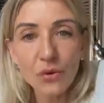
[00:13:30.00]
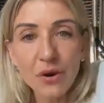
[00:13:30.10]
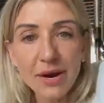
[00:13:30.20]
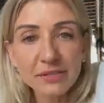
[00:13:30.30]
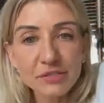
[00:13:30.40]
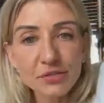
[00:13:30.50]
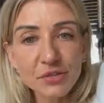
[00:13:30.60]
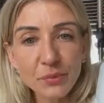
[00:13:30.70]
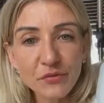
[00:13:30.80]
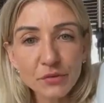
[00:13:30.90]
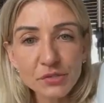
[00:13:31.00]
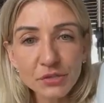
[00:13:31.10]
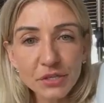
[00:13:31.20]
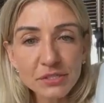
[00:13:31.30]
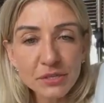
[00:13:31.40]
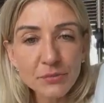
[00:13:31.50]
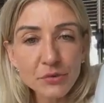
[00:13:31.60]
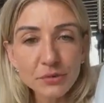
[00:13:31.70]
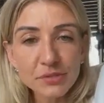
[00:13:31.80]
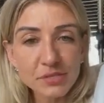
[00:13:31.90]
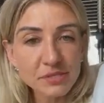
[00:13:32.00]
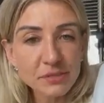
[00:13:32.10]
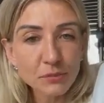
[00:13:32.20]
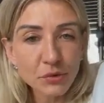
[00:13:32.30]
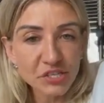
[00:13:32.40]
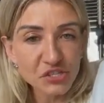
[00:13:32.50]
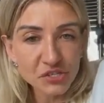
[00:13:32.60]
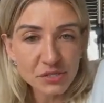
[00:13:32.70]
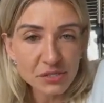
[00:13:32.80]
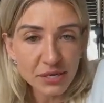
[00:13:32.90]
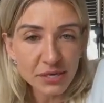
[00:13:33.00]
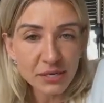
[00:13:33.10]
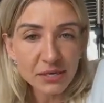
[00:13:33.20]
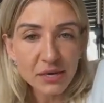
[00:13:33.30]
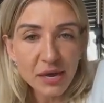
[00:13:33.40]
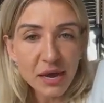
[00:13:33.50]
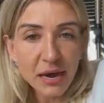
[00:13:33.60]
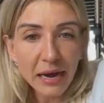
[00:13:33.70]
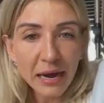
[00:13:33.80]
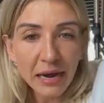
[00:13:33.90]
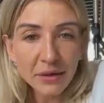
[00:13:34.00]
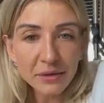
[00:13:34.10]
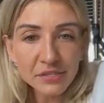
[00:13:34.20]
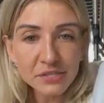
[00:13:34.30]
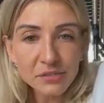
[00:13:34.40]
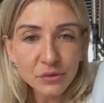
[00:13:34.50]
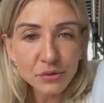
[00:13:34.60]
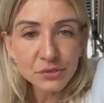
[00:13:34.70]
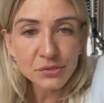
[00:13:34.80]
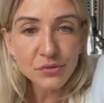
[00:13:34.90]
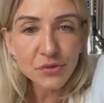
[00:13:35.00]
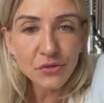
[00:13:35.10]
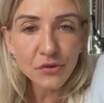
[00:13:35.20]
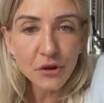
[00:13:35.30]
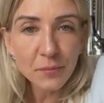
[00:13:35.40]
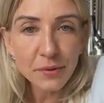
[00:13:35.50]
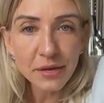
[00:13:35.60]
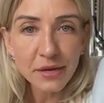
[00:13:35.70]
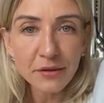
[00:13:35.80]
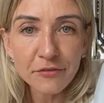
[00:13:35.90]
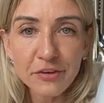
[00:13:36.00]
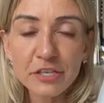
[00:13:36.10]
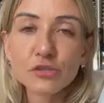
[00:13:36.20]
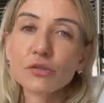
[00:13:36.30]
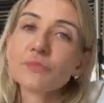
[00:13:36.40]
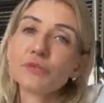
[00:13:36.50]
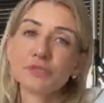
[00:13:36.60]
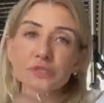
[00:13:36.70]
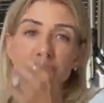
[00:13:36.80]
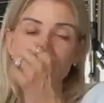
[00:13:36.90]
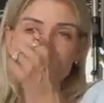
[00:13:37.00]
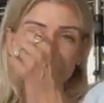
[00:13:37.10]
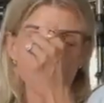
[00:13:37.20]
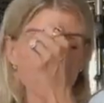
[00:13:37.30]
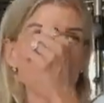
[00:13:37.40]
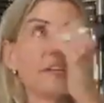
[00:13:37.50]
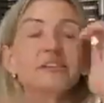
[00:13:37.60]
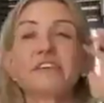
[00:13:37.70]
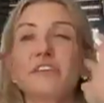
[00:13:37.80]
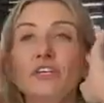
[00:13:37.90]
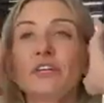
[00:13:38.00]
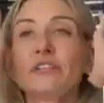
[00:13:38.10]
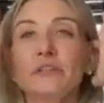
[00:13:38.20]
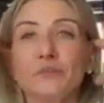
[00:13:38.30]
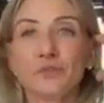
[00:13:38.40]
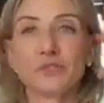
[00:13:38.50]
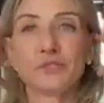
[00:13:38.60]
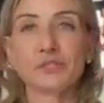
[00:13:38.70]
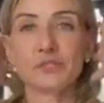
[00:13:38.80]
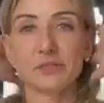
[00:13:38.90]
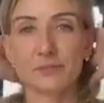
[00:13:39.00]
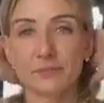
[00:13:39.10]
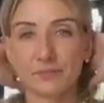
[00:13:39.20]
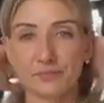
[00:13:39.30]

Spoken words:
All right, so then we've also got immune system questions here. How does ozone therapy affect your immune system? Okay, so let's have a look at the immune system.